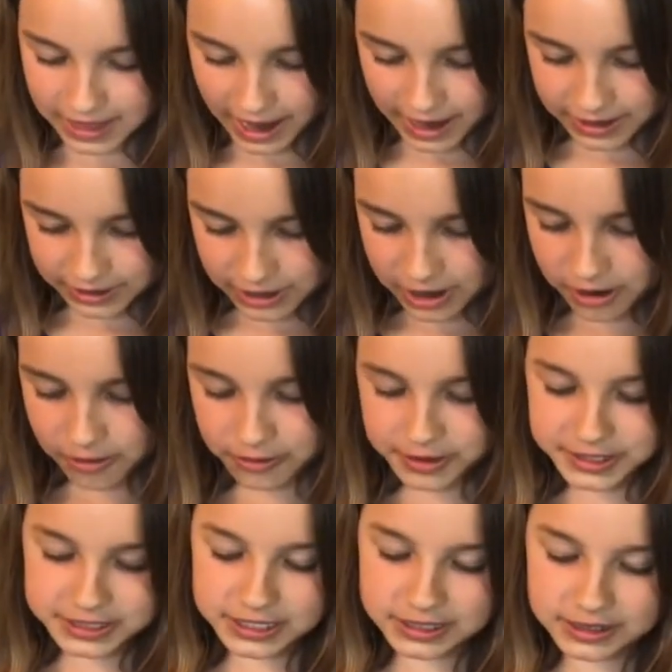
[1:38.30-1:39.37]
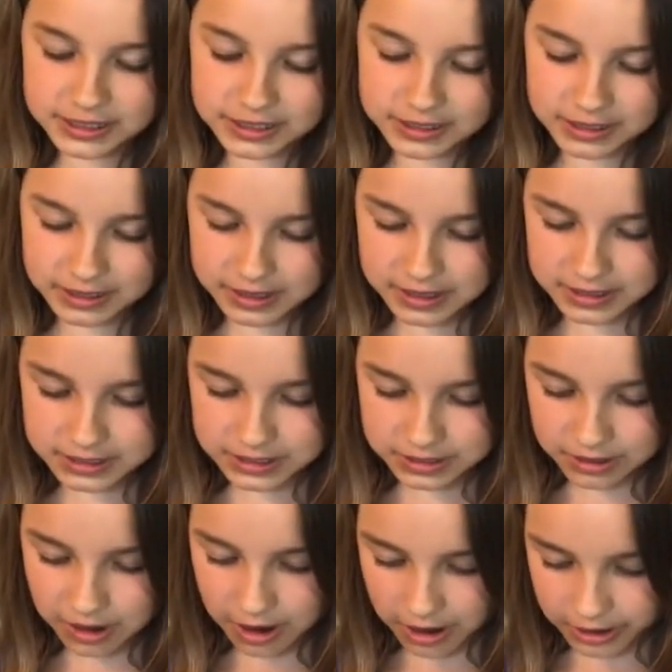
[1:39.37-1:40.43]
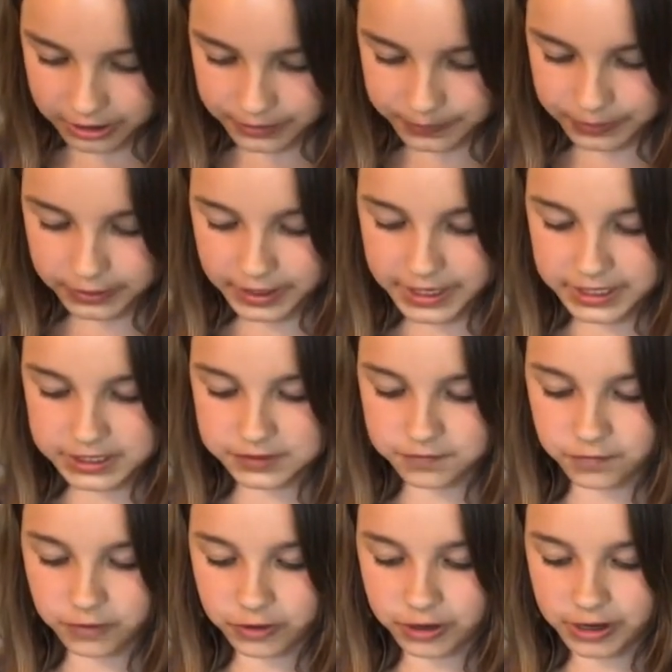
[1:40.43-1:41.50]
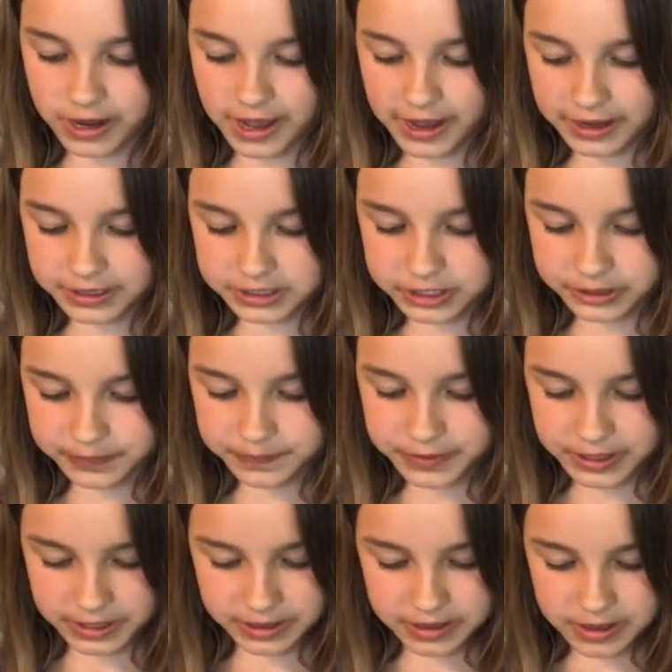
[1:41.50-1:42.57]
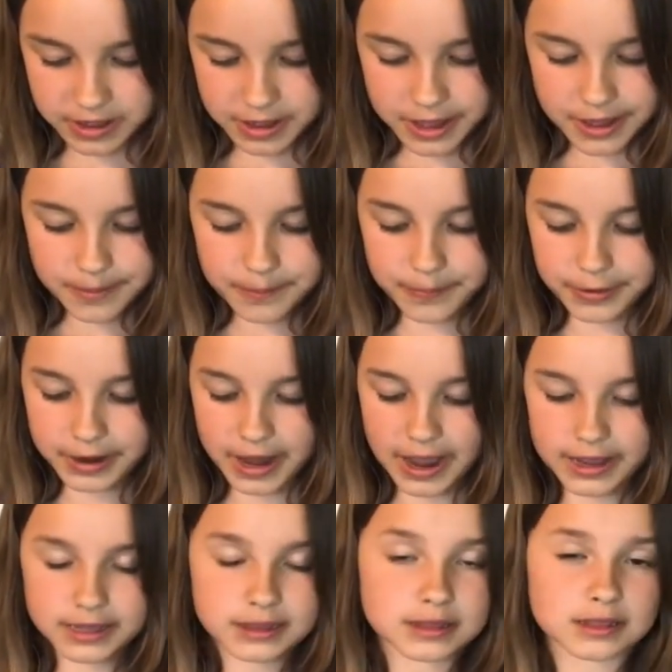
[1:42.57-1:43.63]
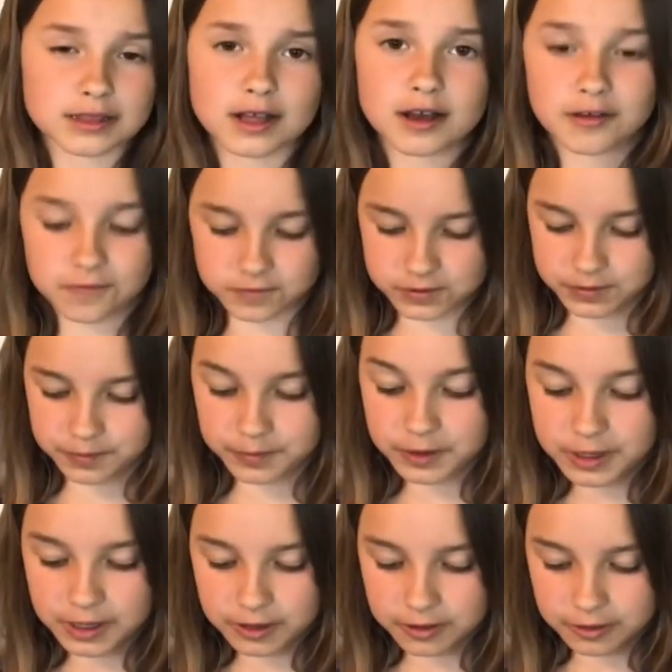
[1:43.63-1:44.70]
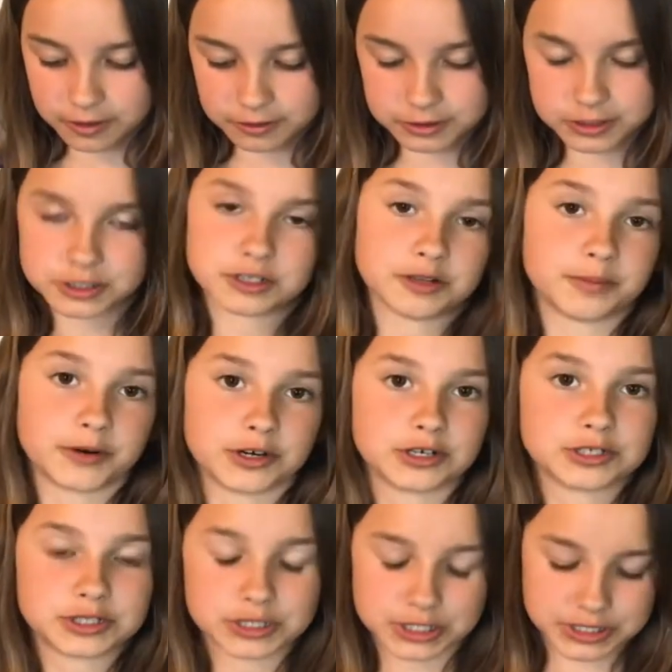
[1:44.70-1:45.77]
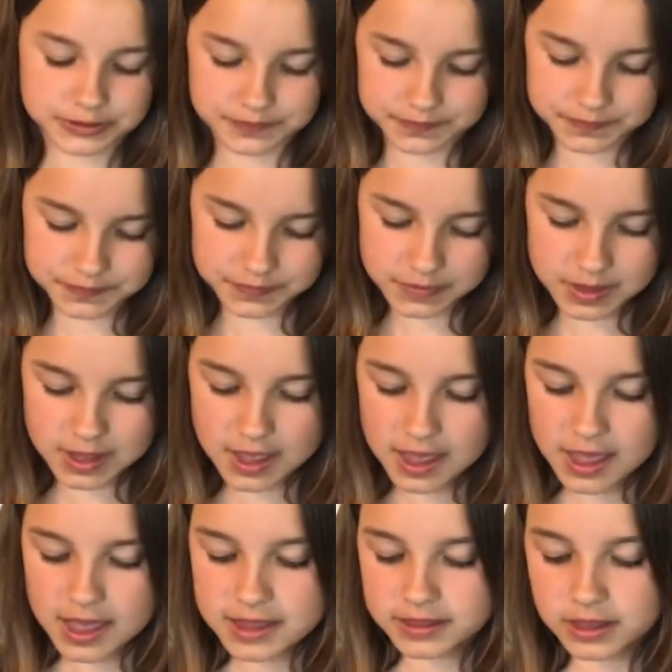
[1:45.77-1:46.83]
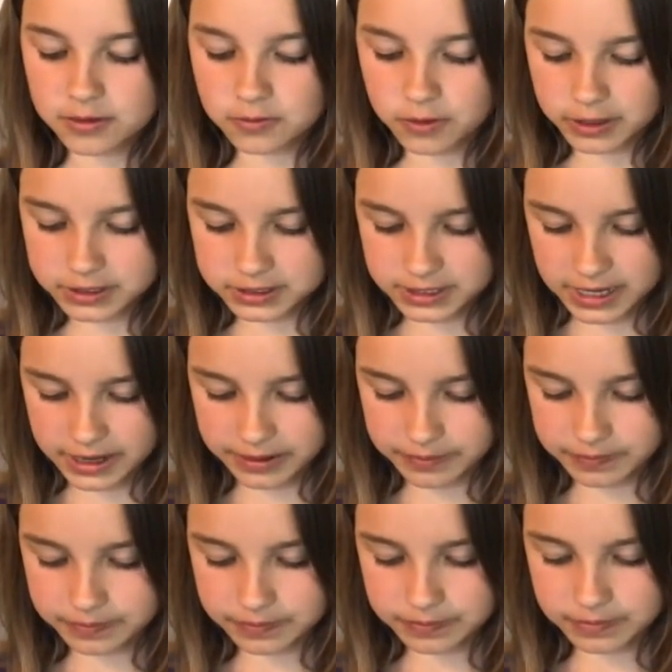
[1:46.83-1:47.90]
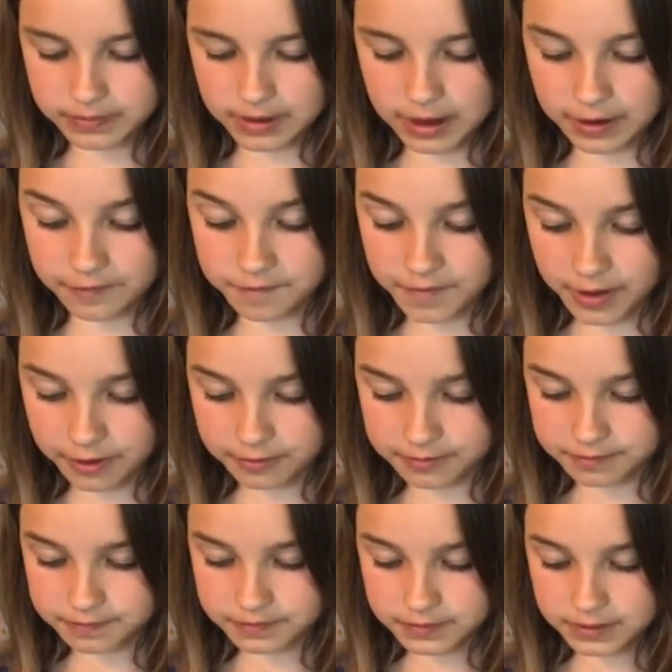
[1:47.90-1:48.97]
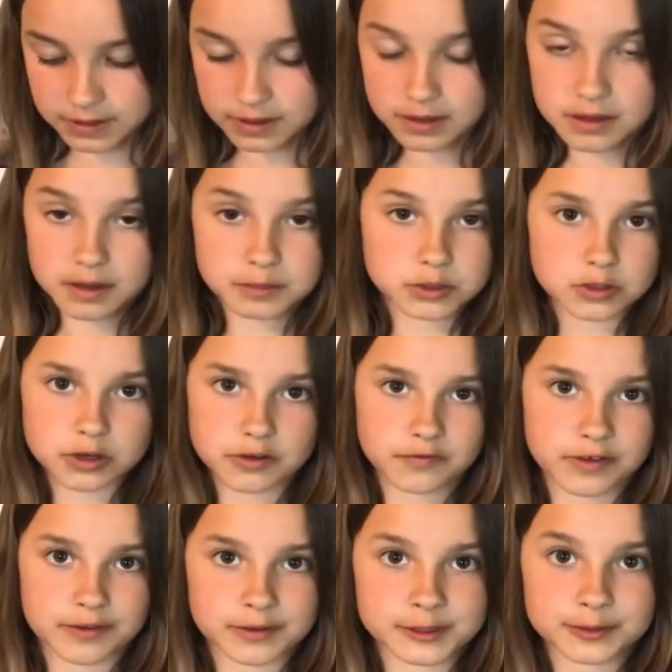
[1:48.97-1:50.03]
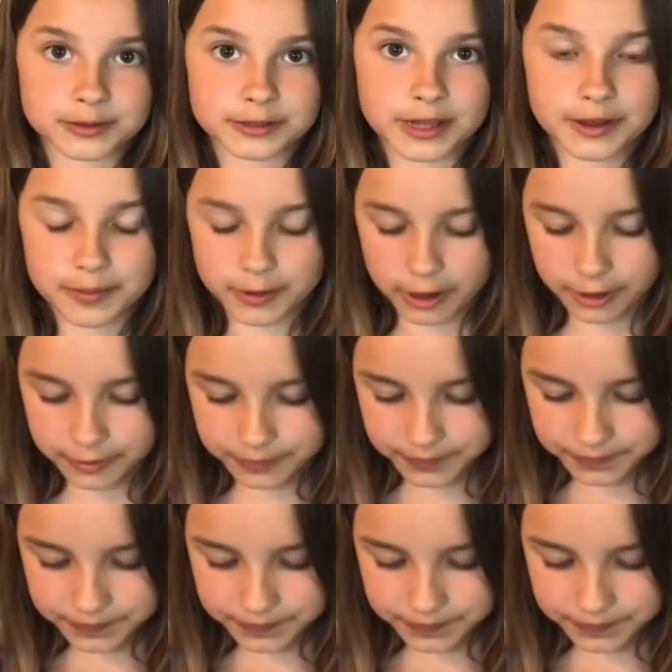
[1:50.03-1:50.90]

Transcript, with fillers: I know it's, a it's an odd place for an egg to be, but I loved being close to the birds. Then one day, I fell. I'm sort of famous for that part.